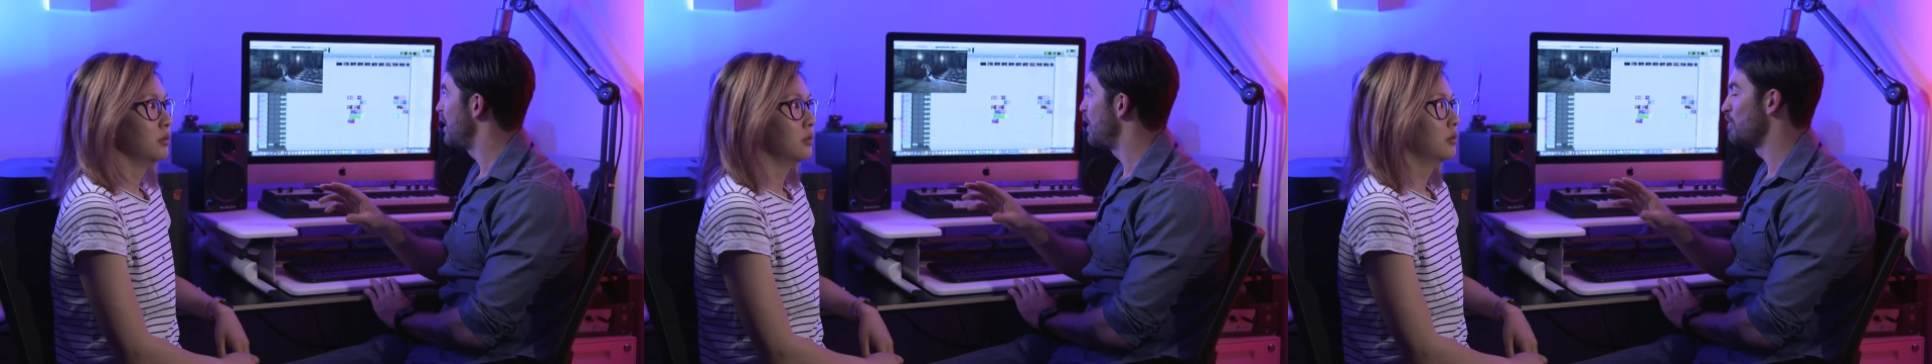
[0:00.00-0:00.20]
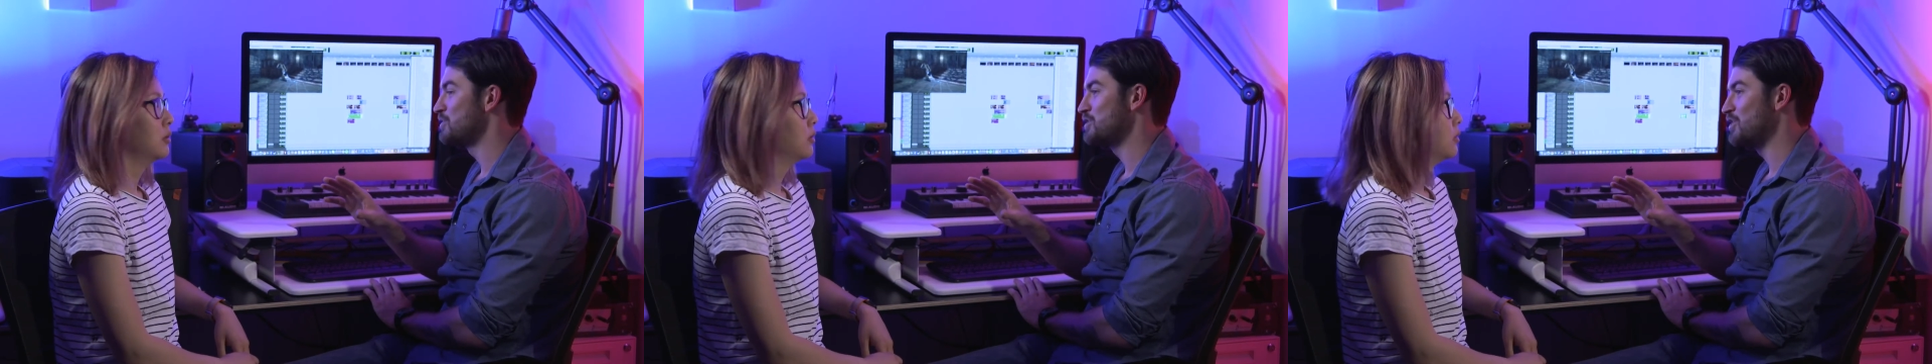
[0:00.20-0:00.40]

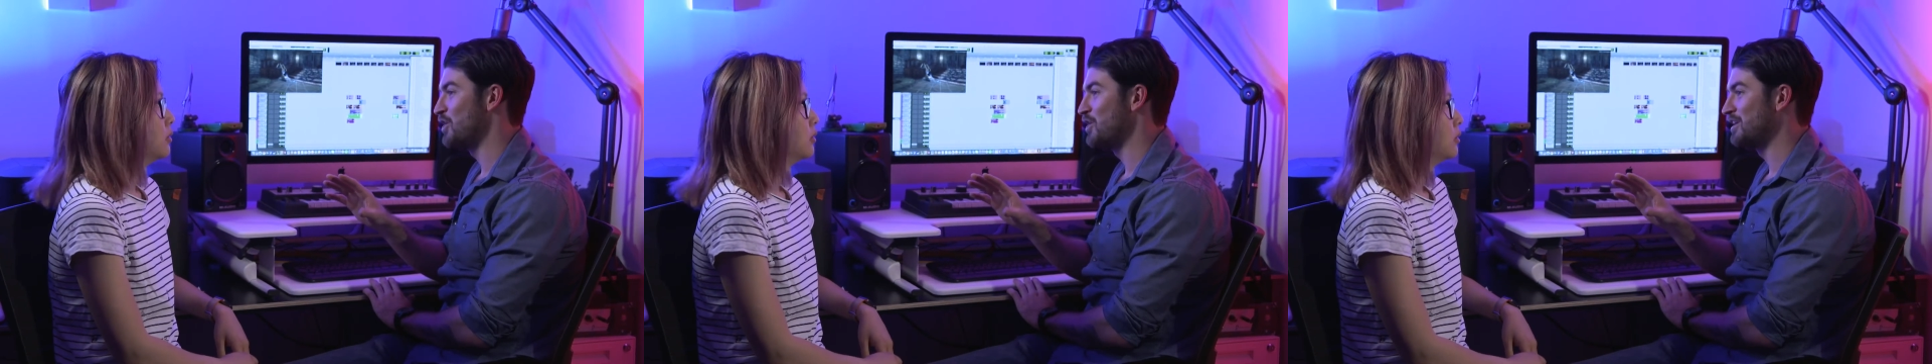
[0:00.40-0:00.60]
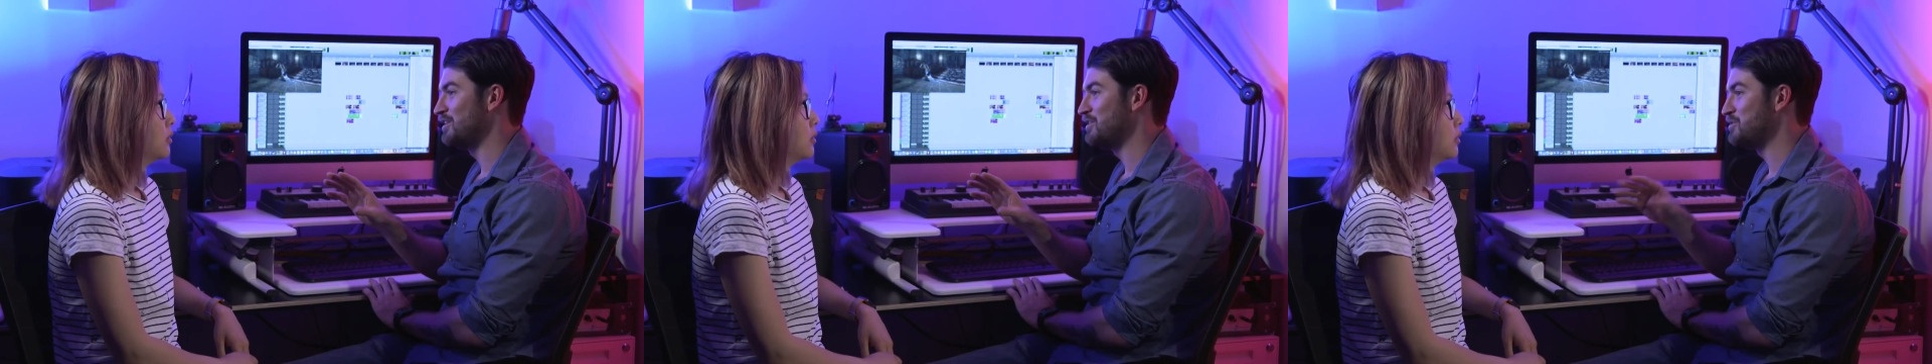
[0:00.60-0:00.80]
I want you to
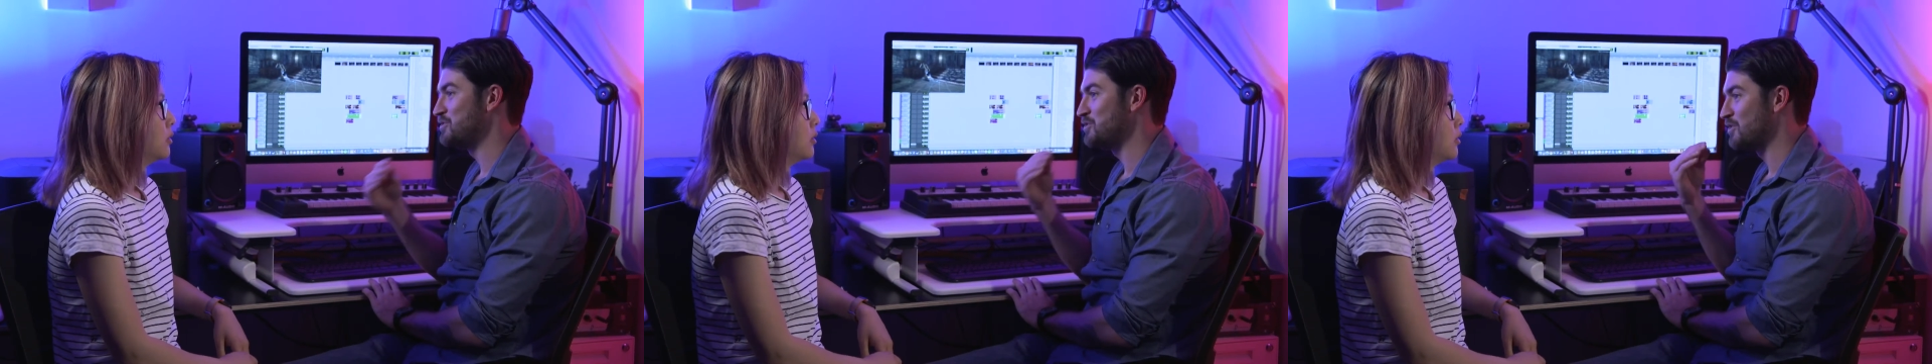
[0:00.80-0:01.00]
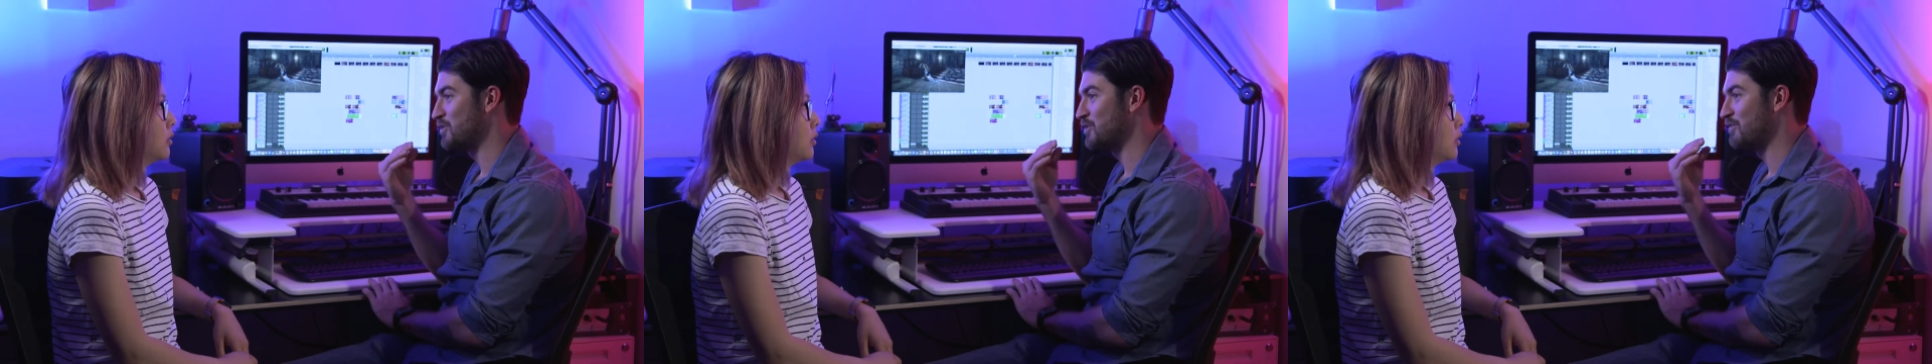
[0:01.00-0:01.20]
only use
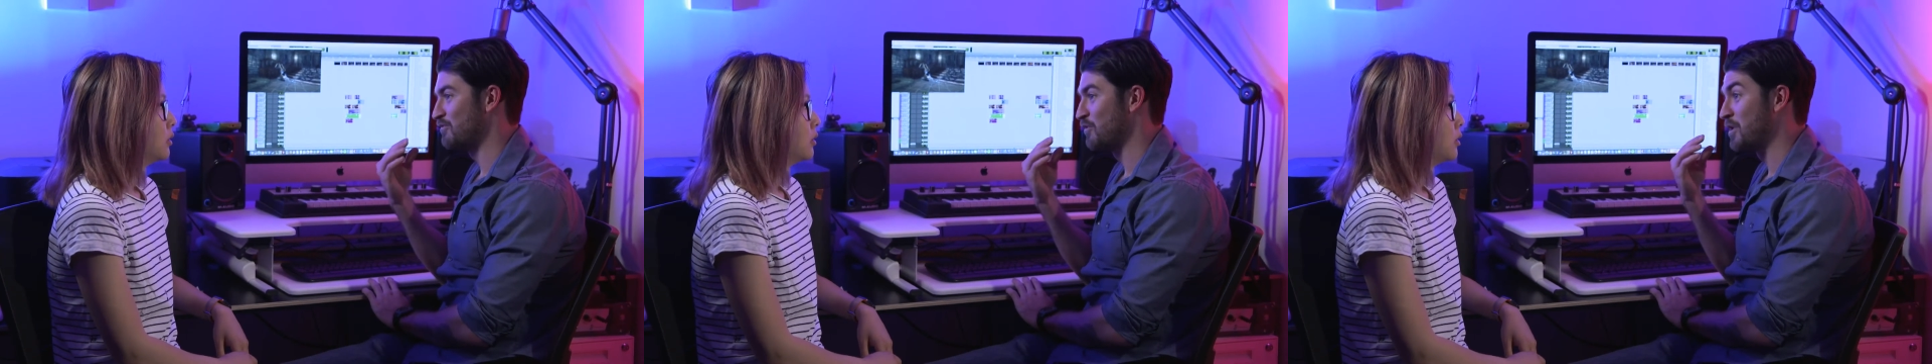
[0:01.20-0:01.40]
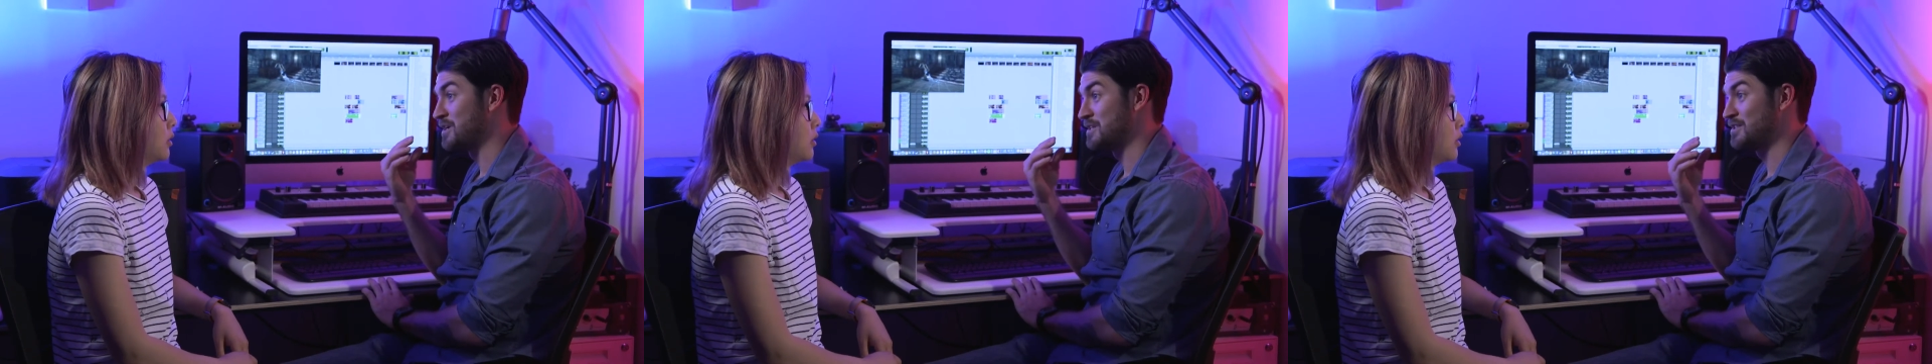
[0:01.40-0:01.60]
your
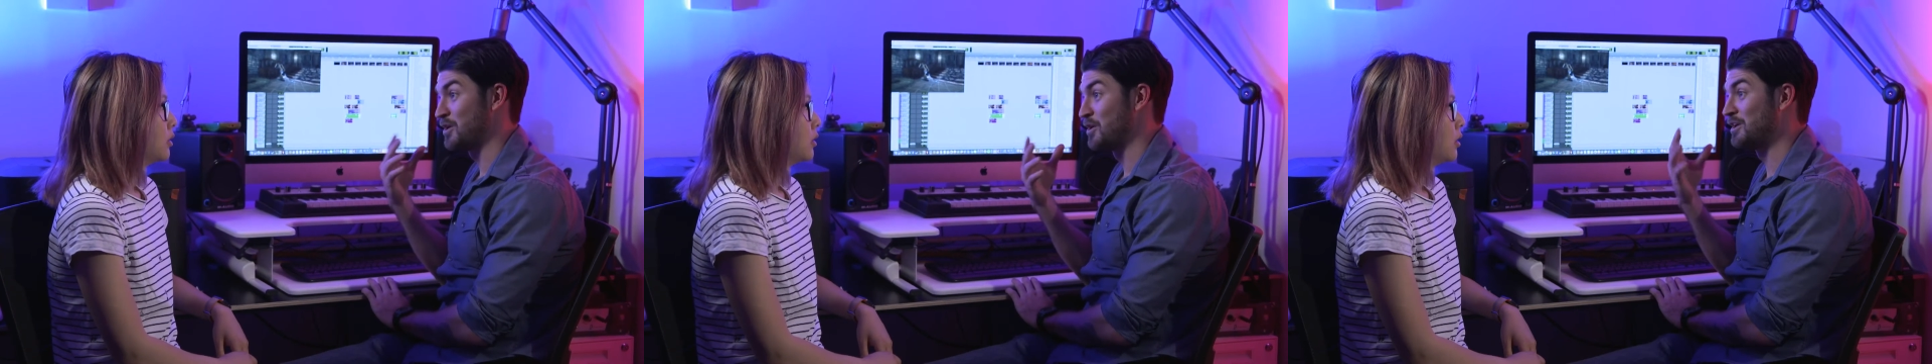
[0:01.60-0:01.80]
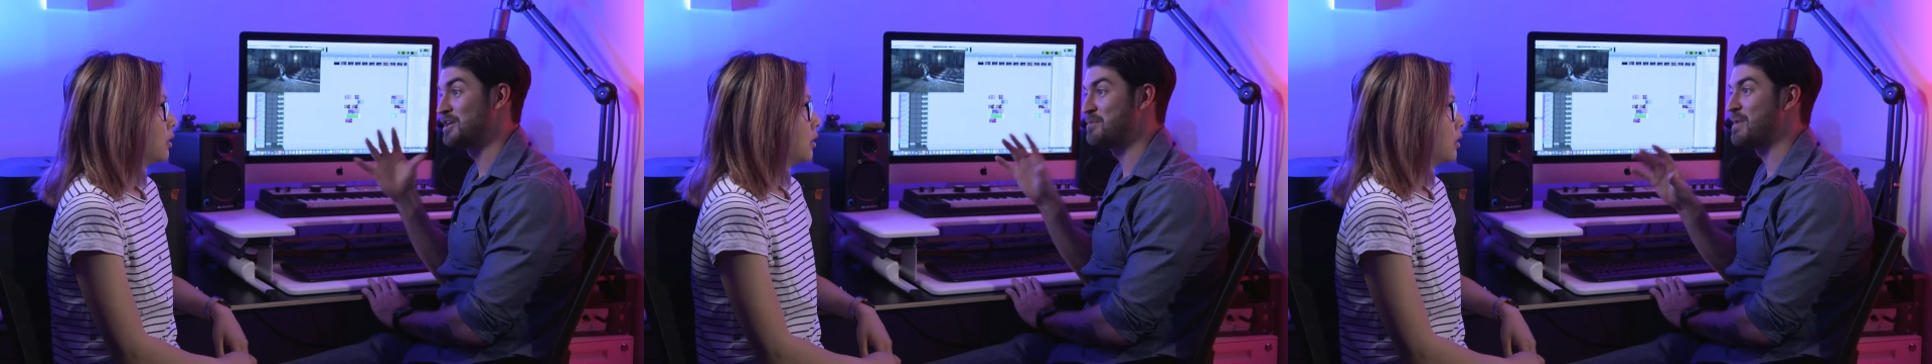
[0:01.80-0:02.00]
voice,
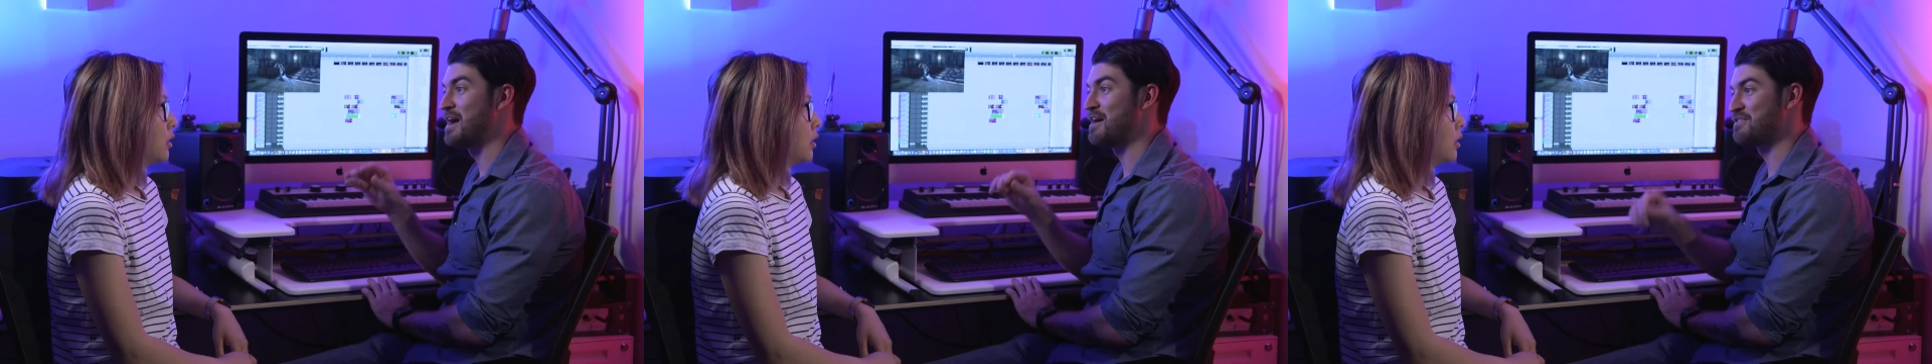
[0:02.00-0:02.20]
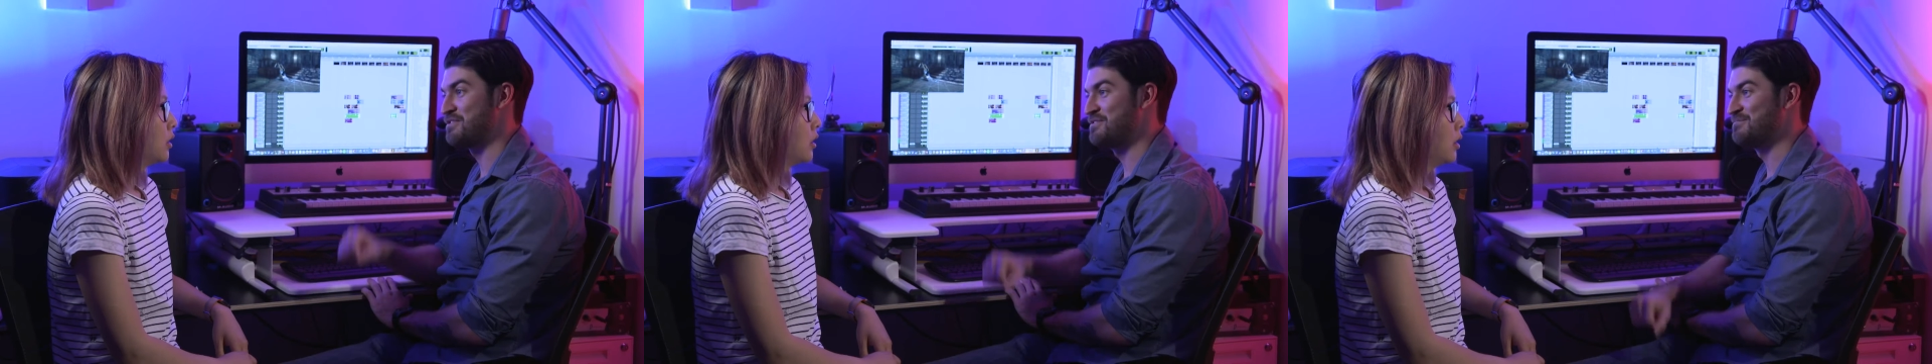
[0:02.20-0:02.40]
only your
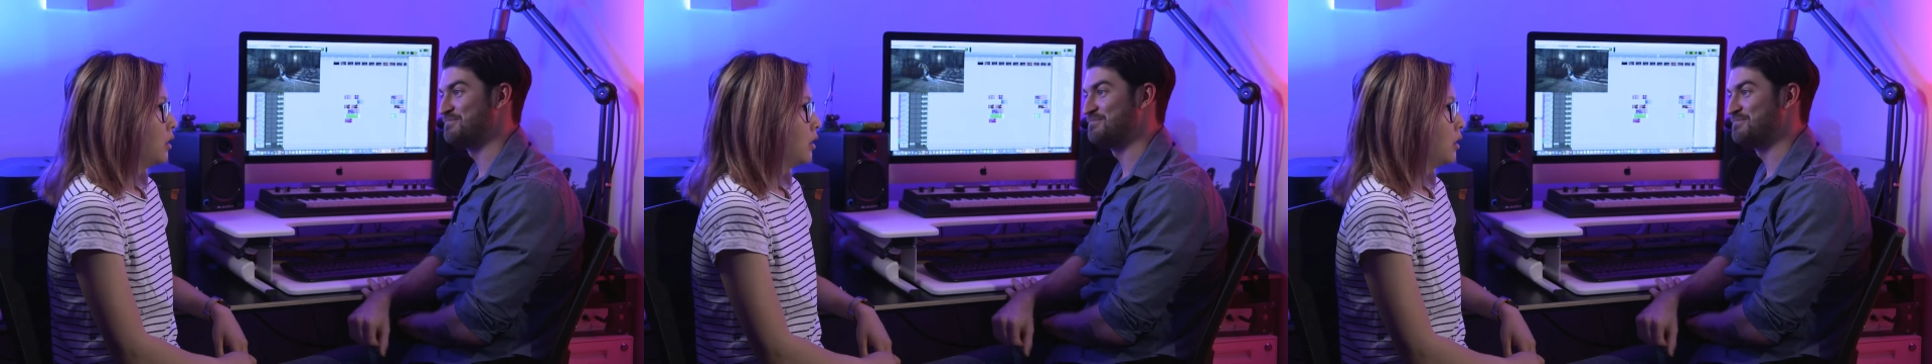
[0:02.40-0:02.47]
mouth.